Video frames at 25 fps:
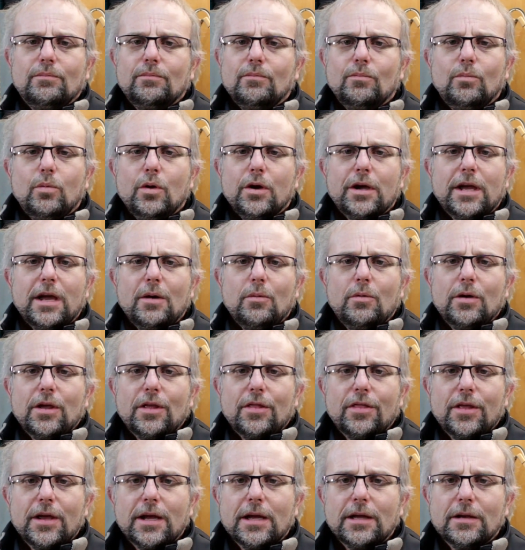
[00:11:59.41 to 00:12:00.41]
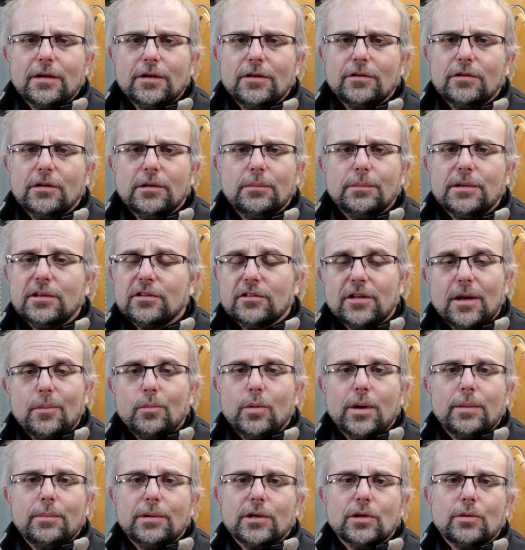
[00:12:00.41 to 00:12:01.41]
work out what you think it is. It'll be
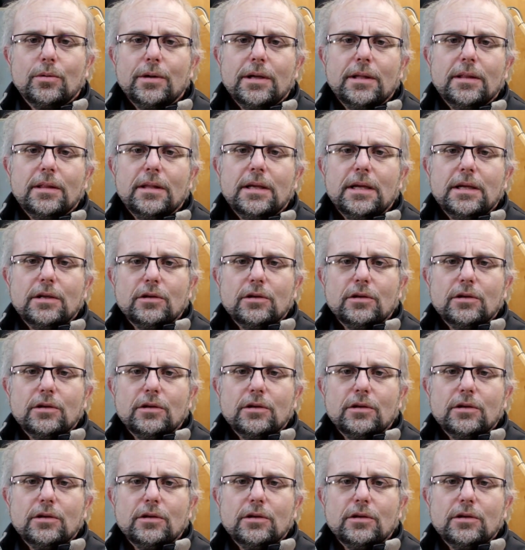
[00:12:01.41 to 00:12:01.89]
somewhere between the